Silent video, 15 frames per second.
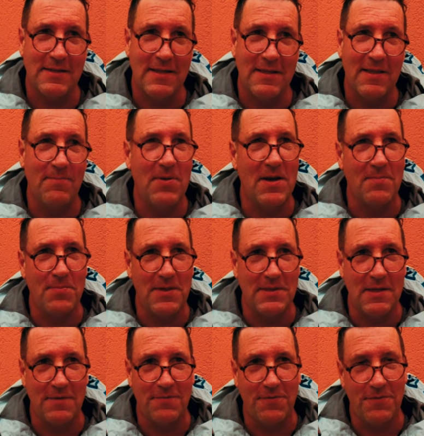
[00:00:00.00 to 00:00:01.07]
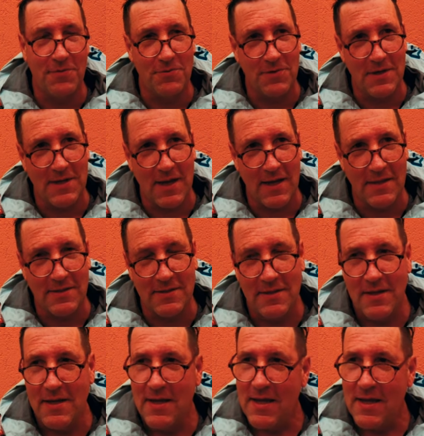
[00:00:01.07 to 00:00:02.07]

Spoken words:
and they've been a busy 3 days.